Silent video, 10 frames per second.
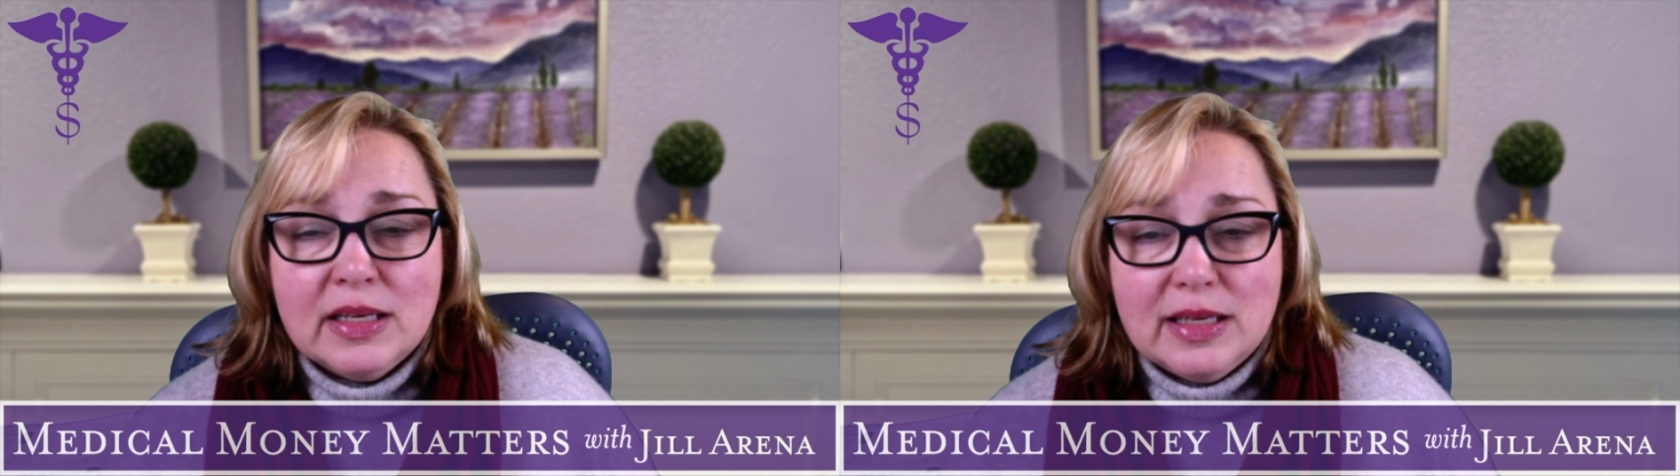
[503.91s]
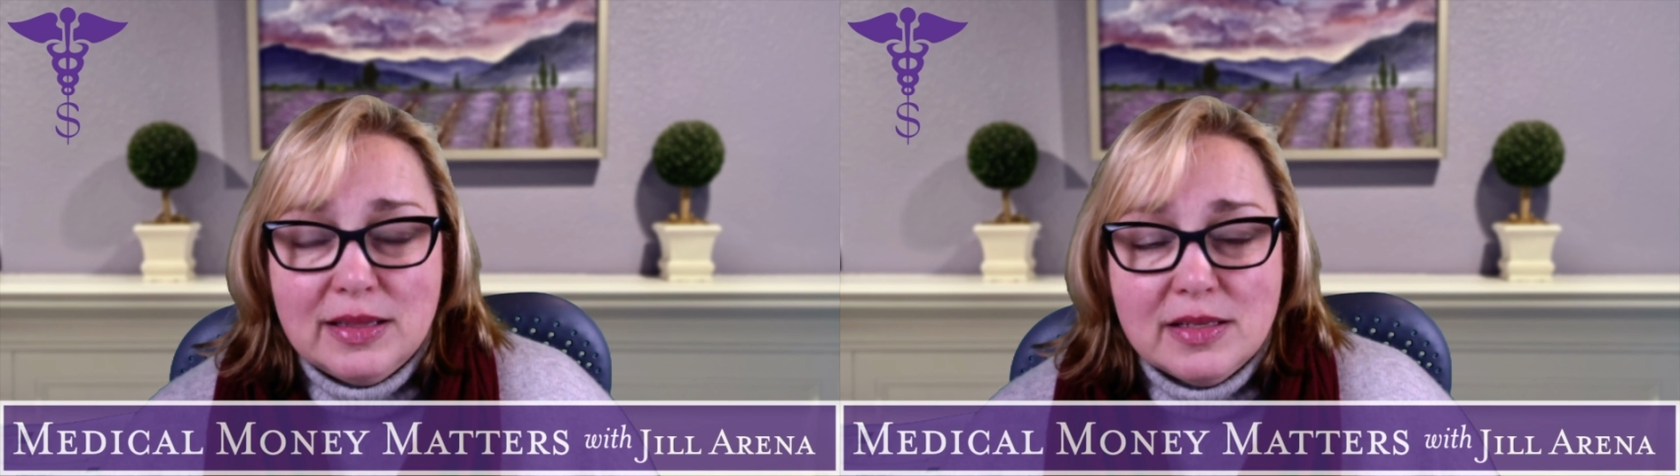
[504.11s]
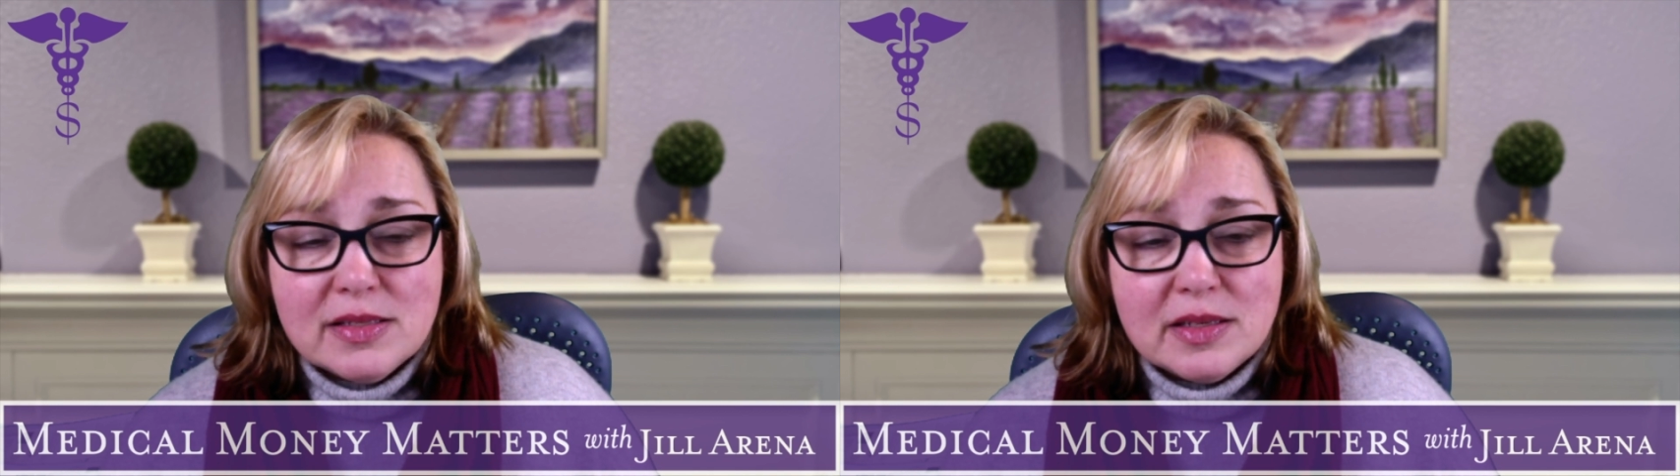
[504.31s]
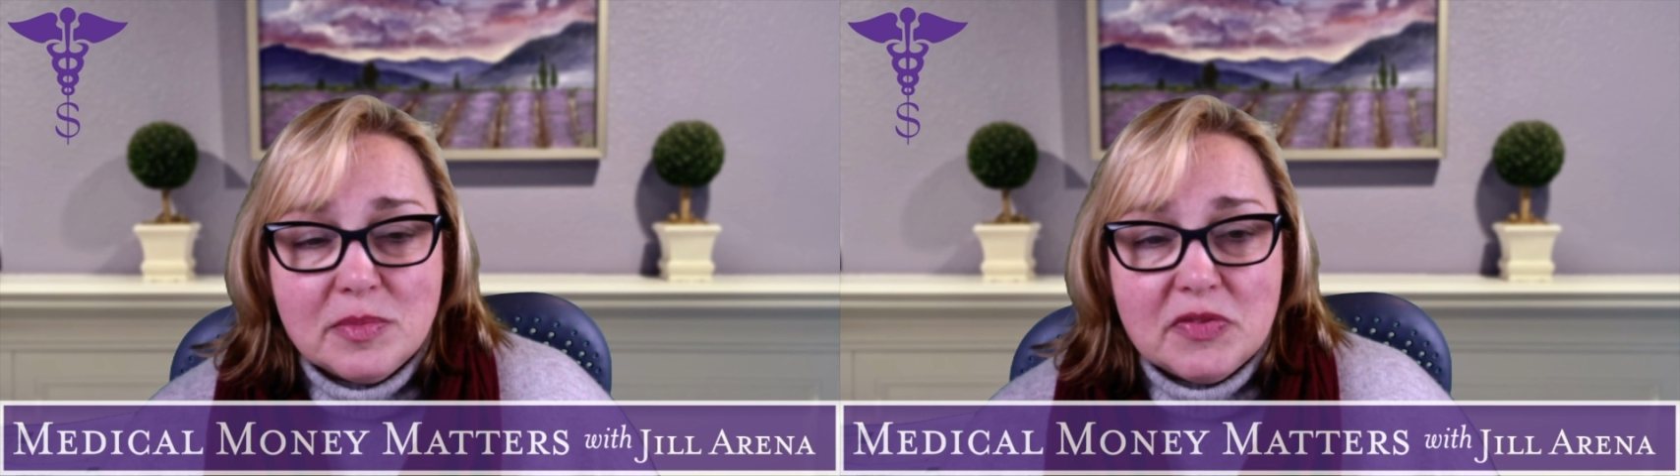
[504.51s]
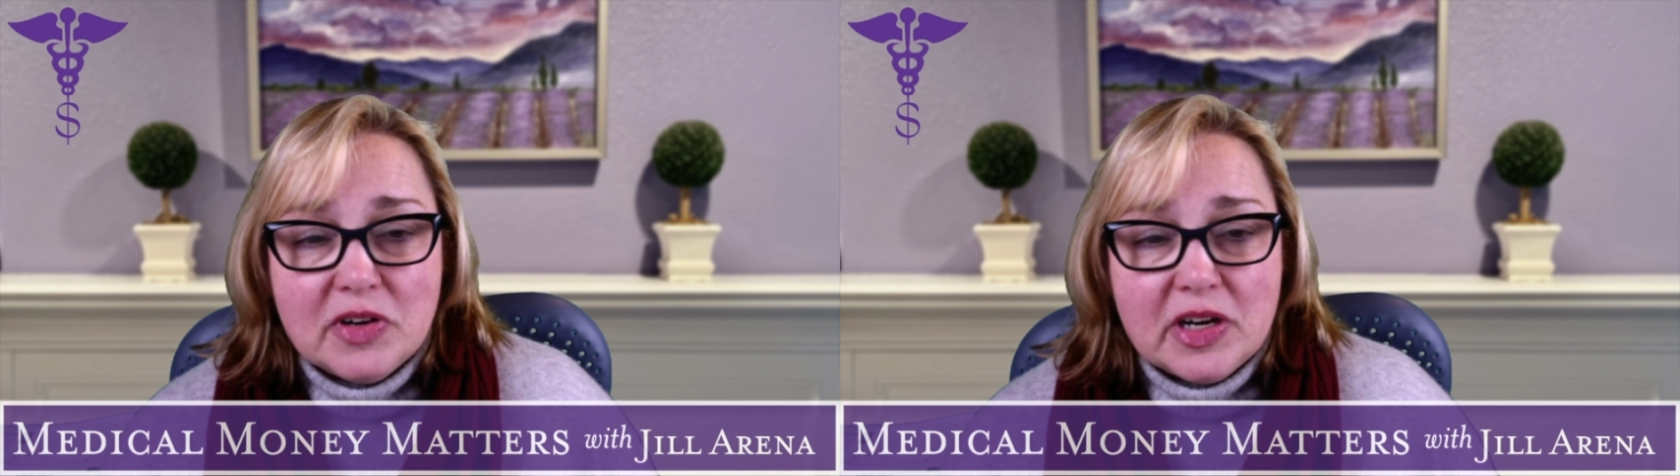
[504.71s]
and this can
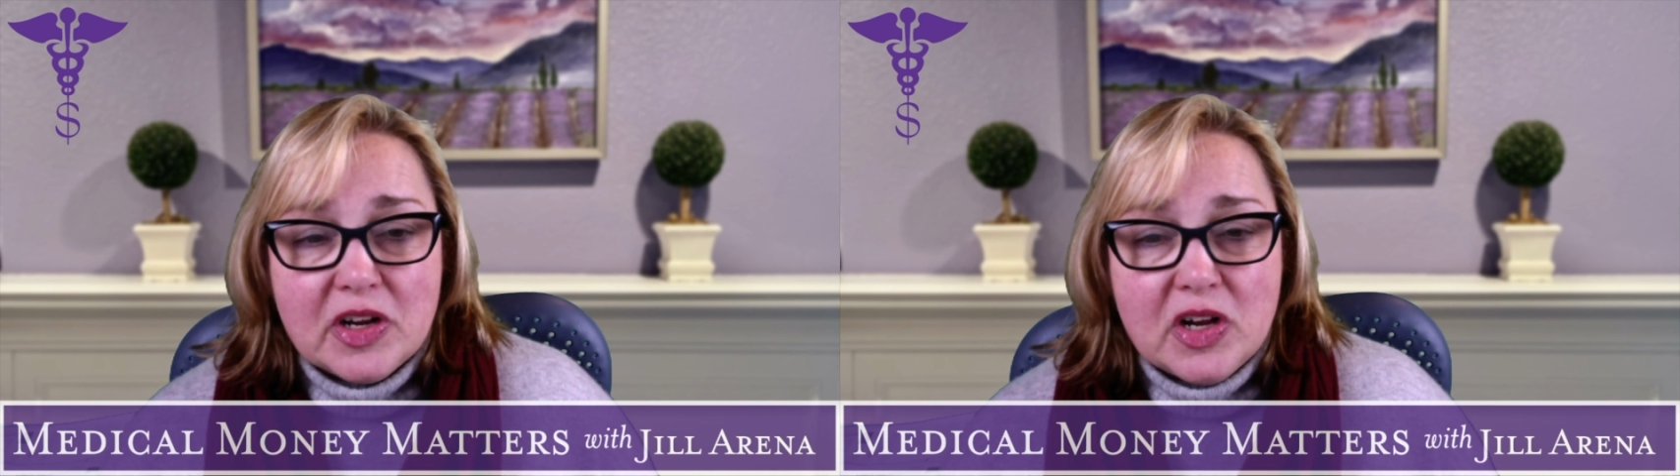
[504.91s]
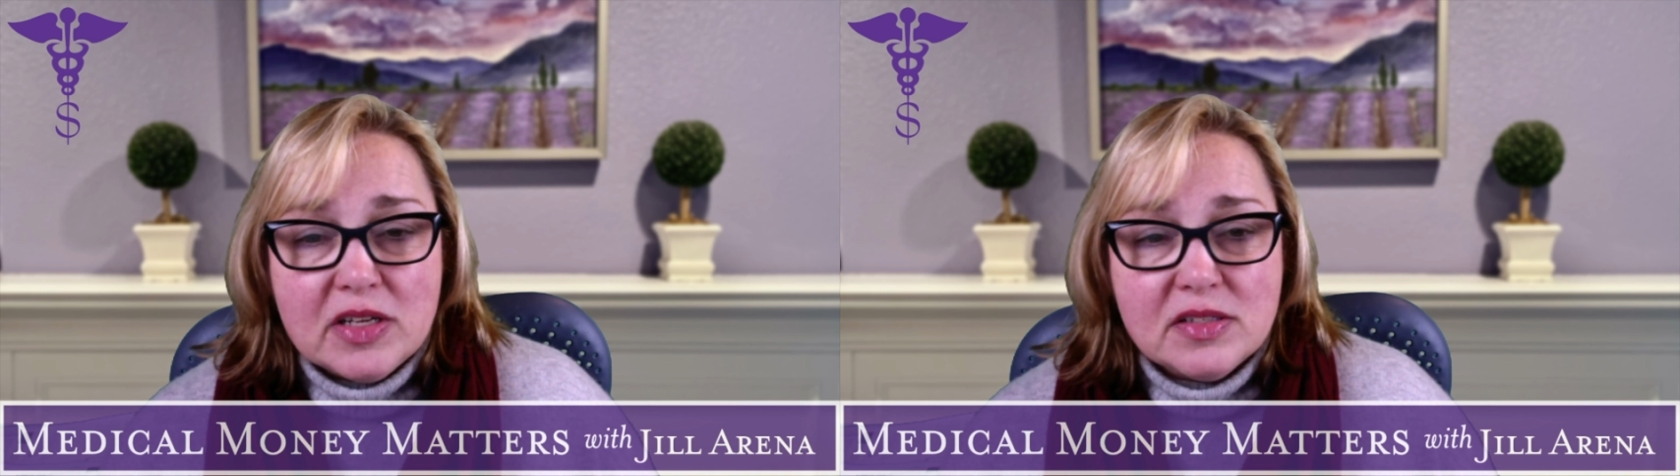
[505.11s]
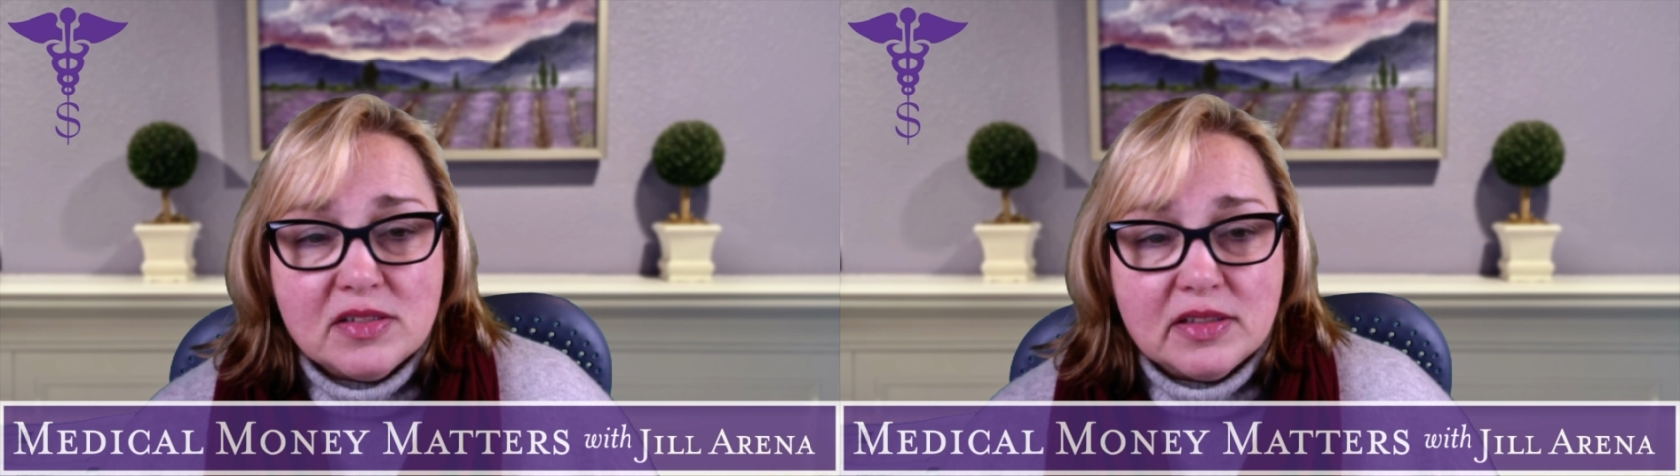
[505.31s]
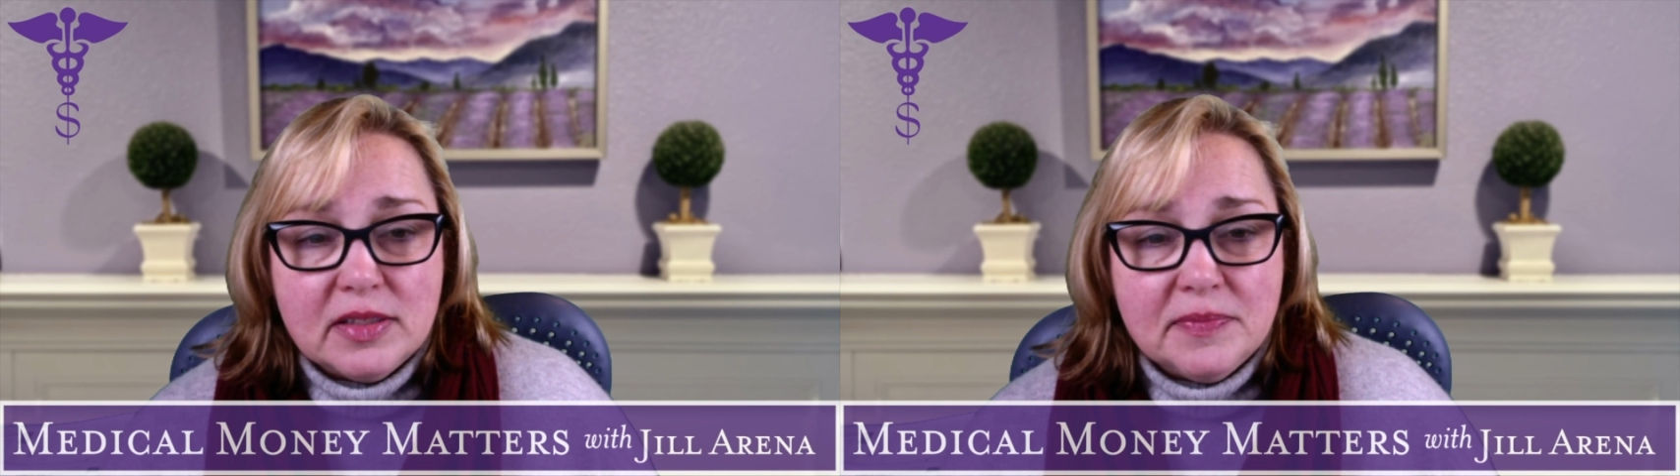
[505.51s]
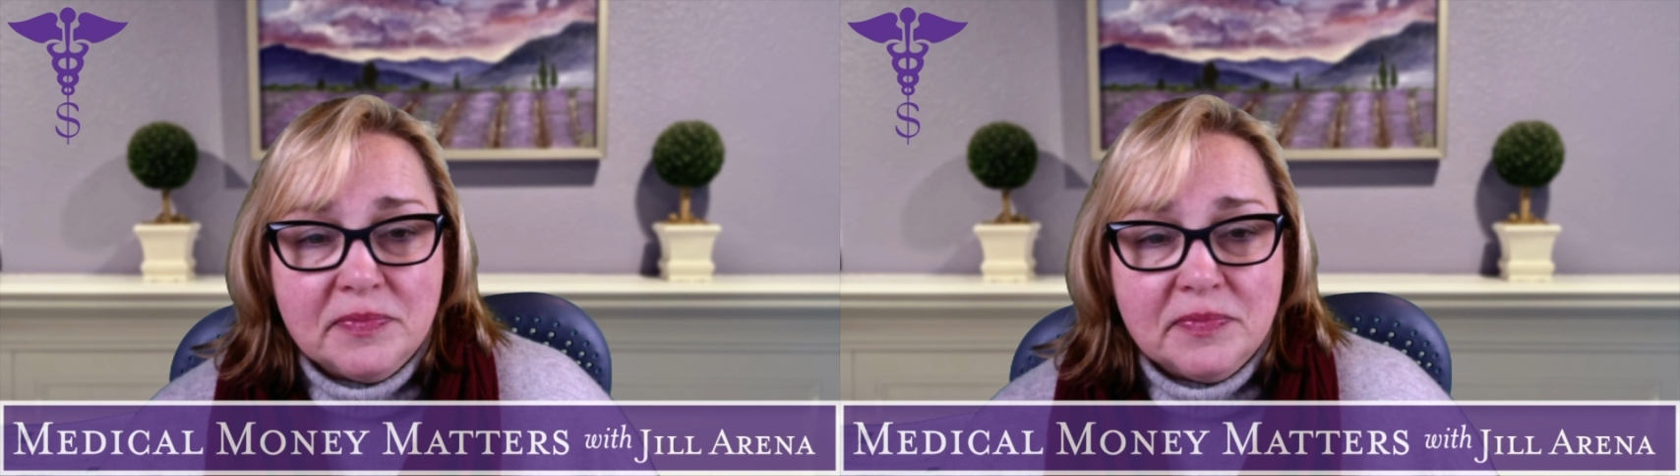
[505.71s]
be very costly.